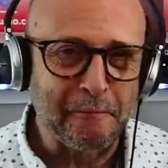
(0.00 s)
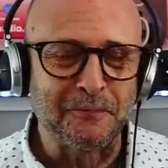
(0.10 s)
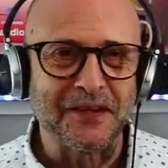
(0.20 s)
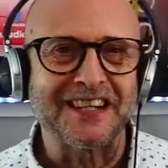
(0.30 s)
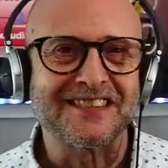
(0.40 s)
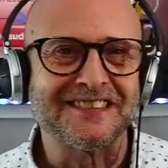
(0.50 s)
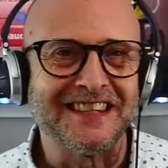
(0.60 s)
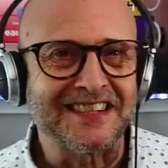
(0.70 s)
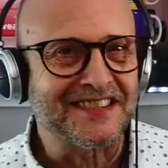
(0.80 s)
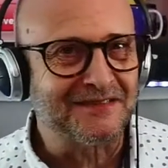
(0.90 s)
But
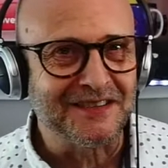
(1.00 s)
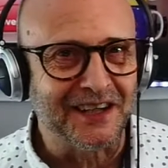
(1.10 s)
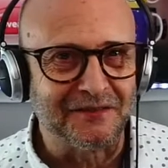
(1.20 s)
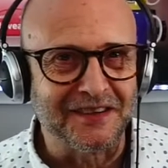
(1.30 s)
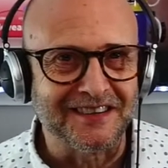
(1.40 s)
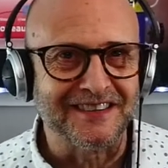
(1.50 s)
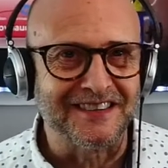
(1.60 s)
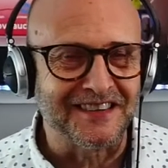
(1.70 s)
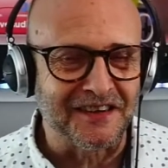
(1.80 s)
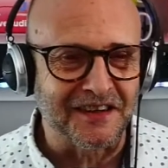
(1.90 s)
that's
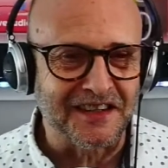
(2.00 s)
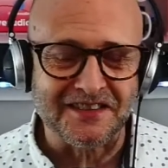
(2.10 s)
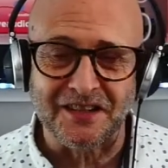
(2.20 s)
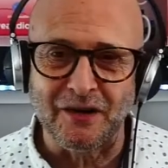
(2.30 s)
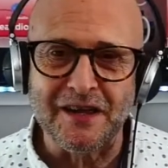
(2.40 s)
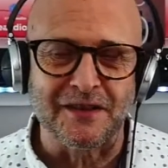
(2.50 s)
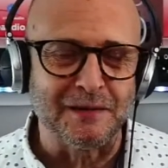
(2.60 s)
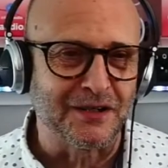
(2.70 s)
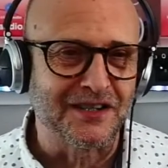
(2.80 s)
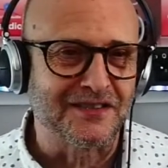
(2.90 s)
a great thing
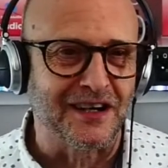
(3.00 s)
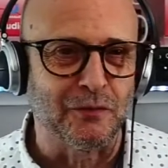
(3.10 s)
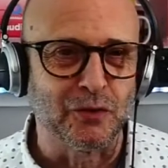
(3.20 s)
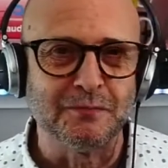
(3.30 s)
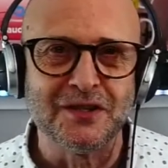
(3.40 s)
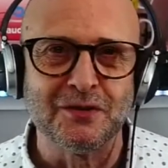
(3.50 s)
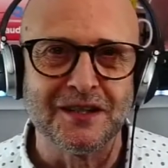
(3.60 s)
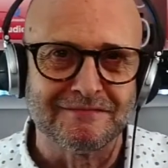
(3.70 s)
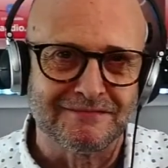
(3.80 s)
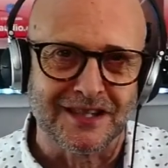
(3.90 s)
because I wouldn't be
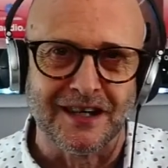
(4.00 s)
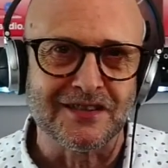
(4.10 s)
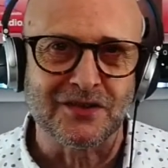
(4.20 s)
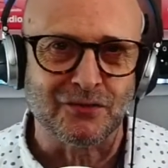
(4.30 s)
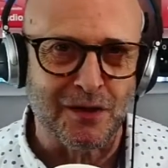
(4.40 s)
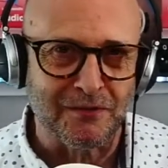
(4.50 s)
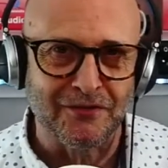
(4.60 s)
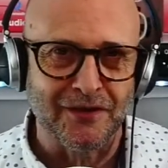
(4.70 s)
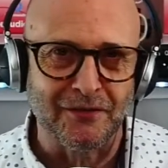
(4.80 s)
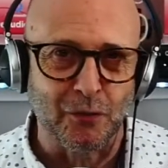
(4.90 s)
doing tonight's stream if
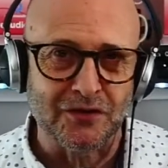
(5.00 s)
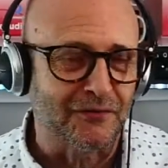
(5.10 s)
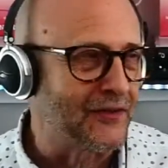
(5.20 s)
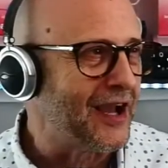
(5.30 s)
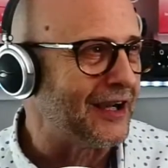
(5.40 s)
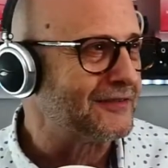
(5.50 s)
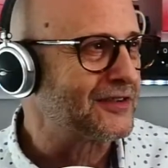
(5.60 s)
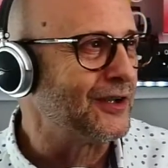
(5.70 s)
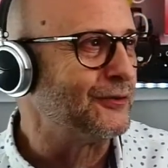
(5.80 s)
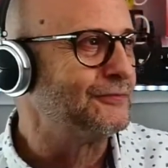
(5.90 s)
it wasn't for that.
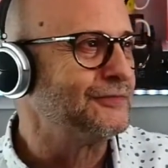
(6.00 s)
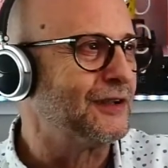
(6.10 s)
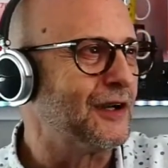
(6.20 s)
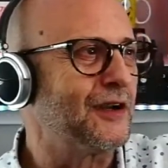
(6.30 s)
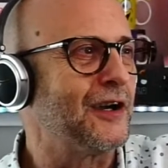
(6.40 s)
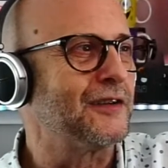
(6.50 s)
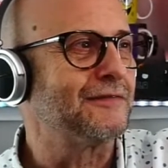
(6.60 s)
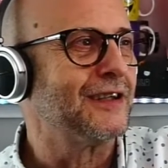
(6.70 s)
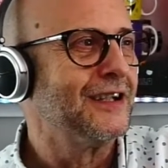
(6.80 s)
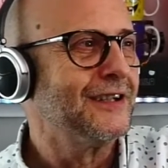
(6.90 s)
So, I
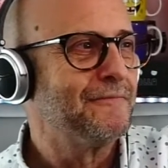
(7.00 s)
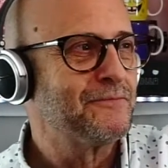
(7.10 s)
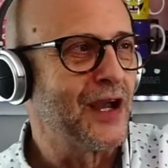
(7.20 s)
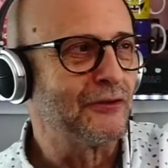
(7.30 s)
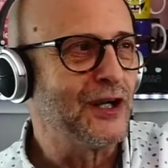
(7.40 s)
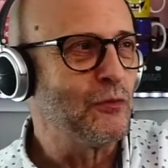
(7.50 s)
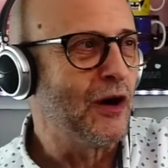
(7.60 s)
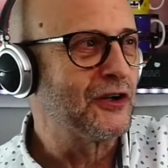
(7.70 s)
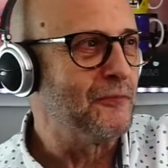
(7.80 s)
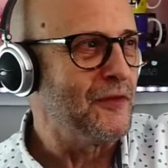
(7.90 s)
really
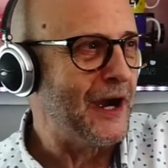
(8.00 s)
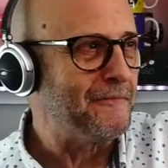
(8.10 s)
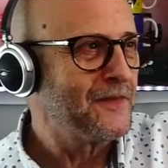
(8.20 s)
welcome that.